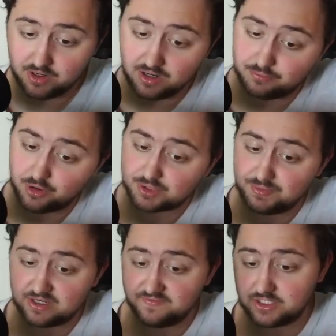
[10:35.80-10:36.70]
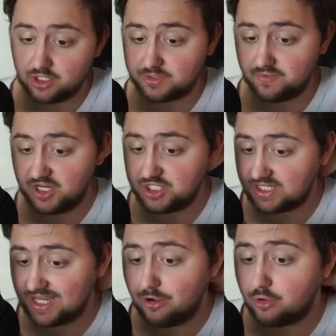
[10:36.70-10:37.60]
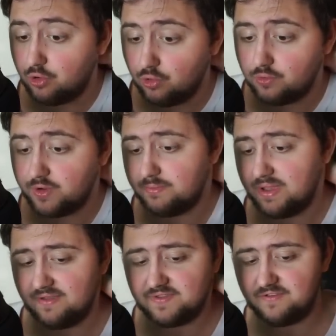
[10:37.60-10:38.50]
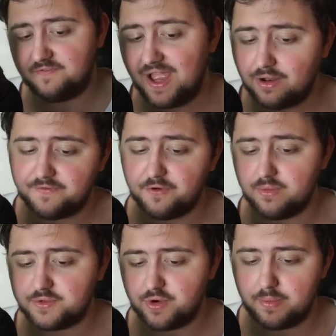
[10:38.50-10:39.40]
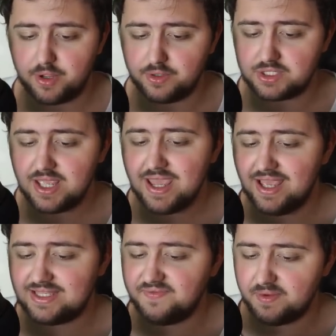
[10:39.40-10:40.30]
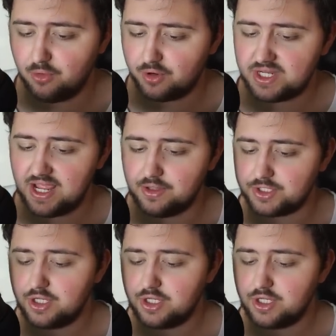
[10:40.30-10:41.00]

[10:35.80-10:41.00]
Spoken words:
prospect of this observation is how cool would it be if the final form of Terapagos has even more tails?